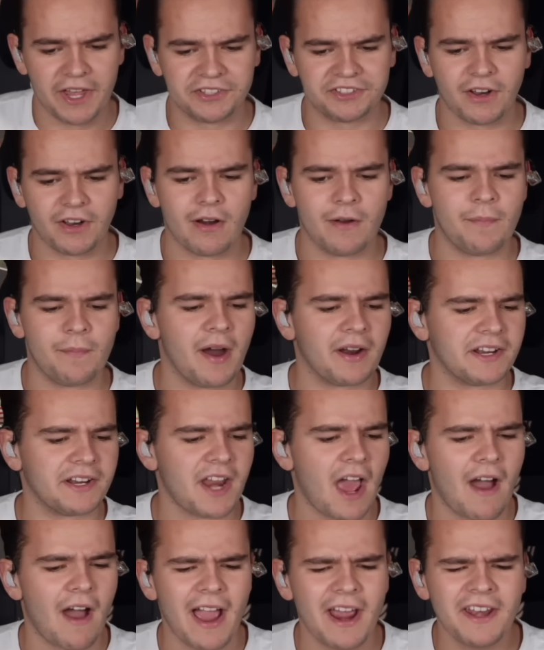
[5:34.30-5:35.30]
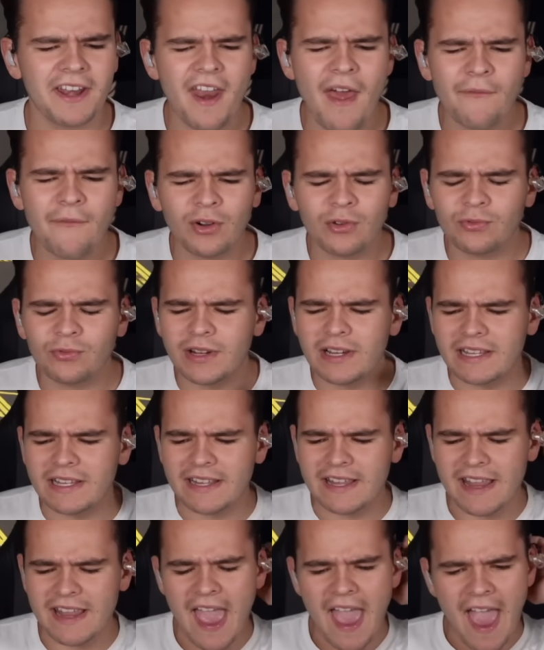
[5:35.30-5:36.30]
Yes, everybody. Now, I never
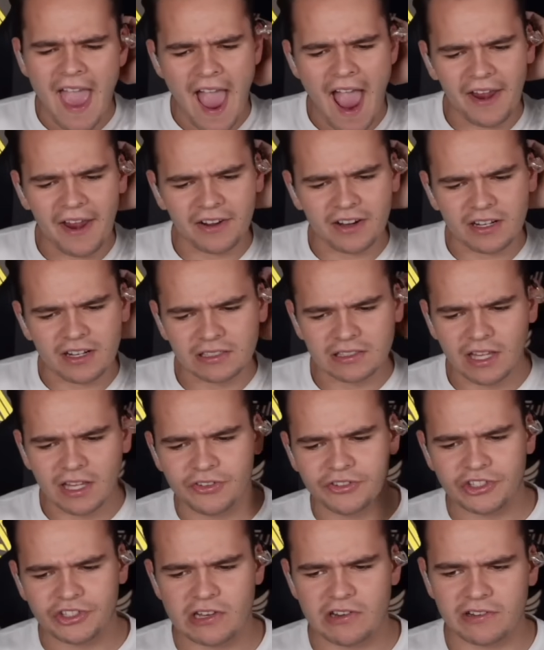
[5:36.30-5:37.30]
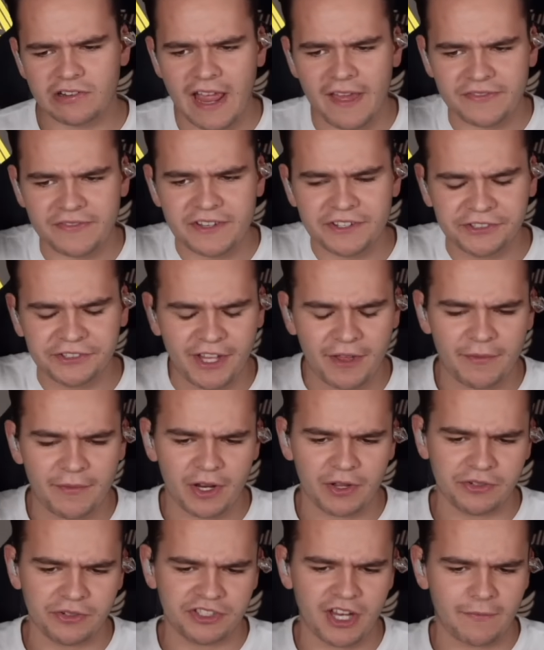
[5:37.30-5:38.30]
really had a close look at the
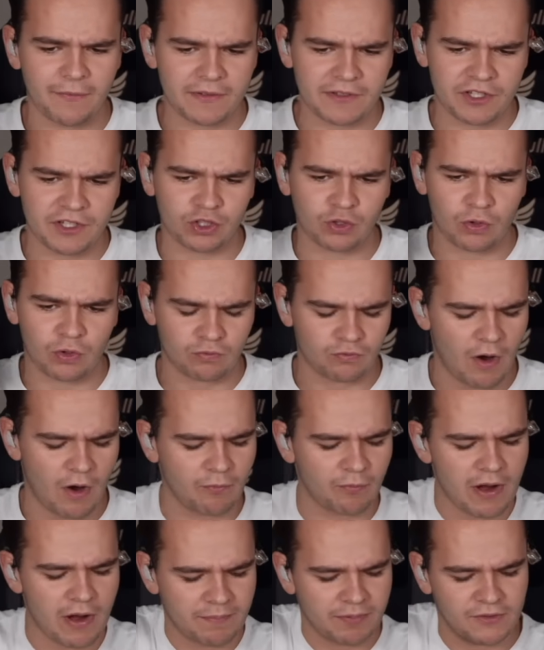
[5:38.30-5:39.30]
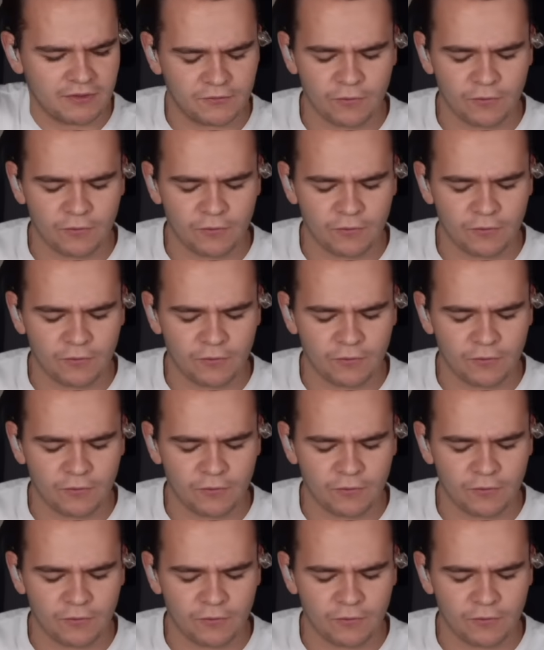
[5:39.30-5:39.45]
707's short runway